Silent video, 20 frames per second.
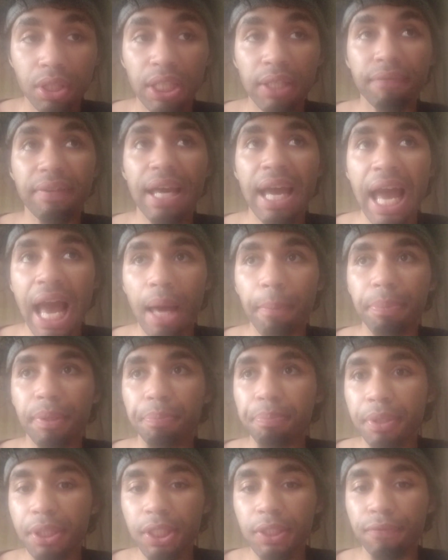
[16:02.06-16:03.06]
live the happy,
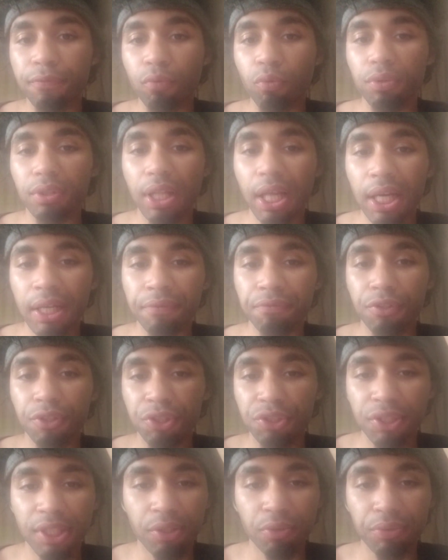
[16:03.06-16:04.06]
peaceful life.
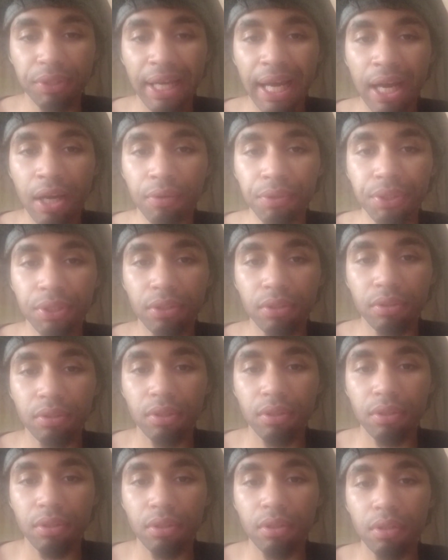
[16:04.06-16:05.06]
Just settle down.
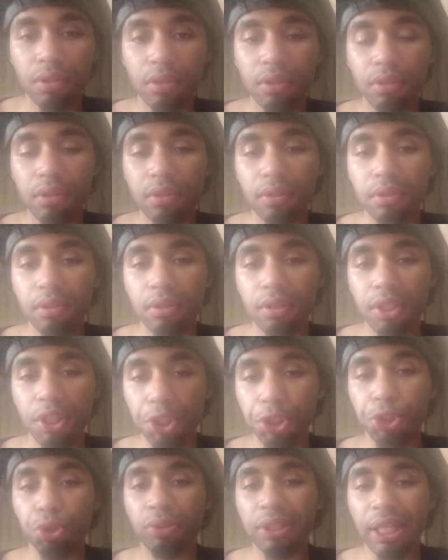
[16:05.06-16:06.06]

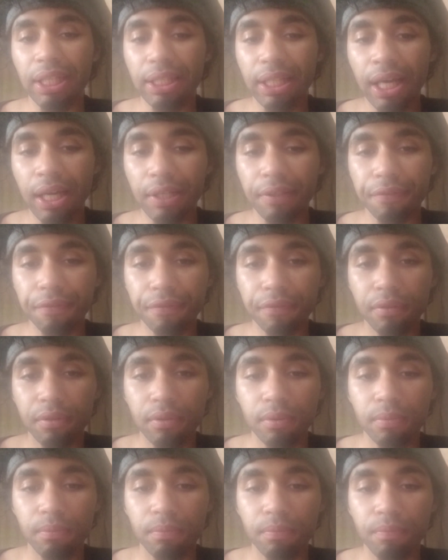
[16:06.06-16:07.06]
Enjoy that life.
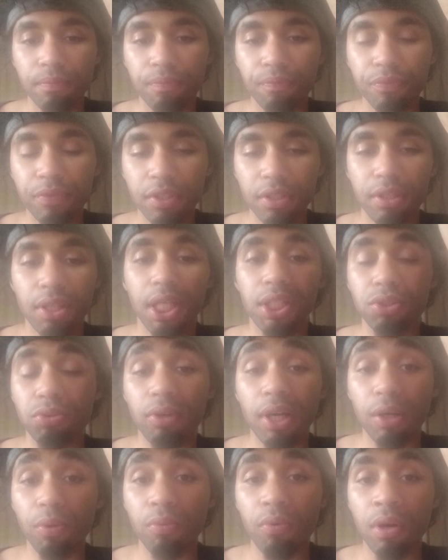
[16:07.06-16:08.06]
That's
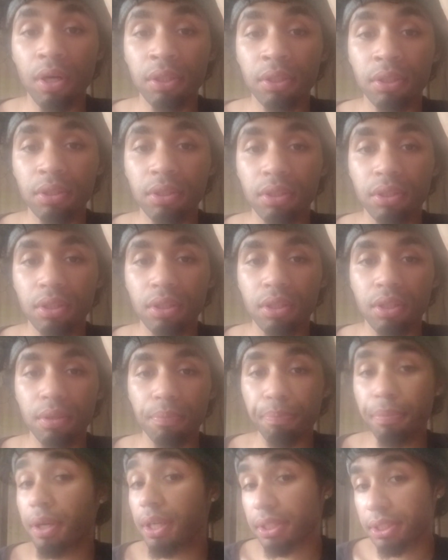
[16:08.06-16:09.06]
all I want.
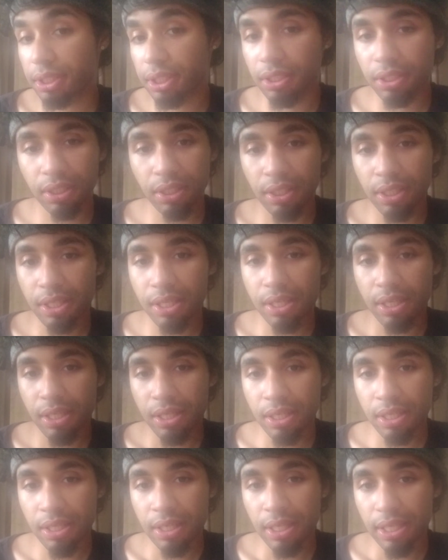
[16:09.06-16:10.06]
But
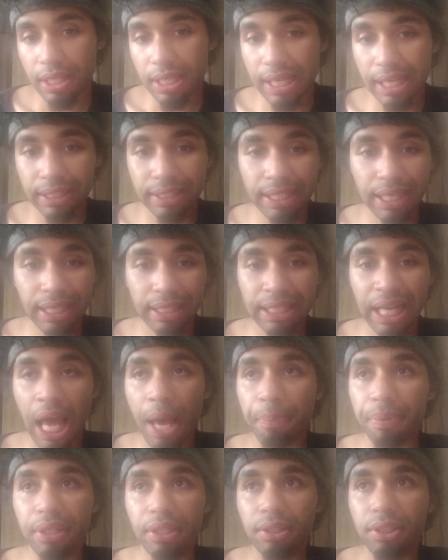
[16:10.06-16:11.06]
it's not gonna
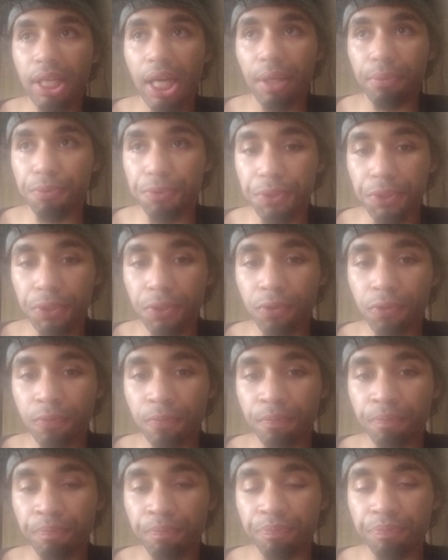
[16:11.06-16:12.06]
happen anytime
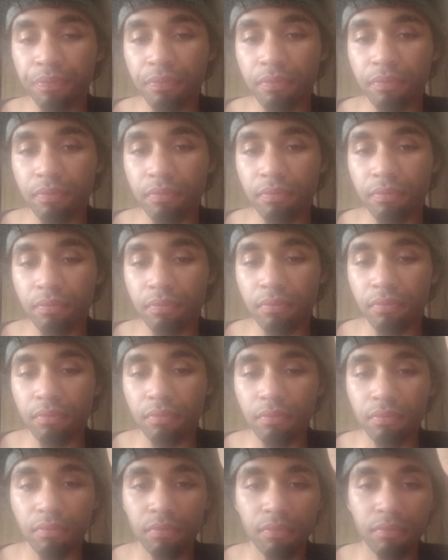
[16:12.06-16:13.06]
soon.
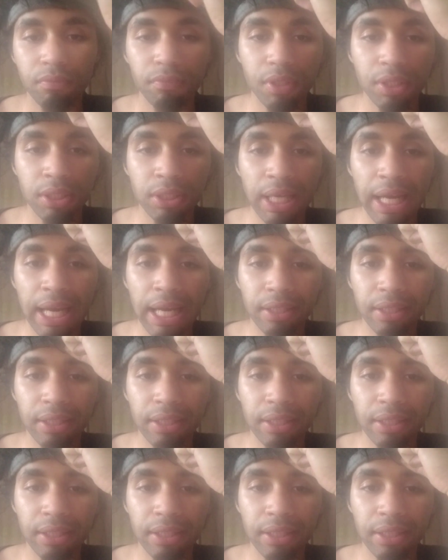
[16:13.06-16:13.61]
Because I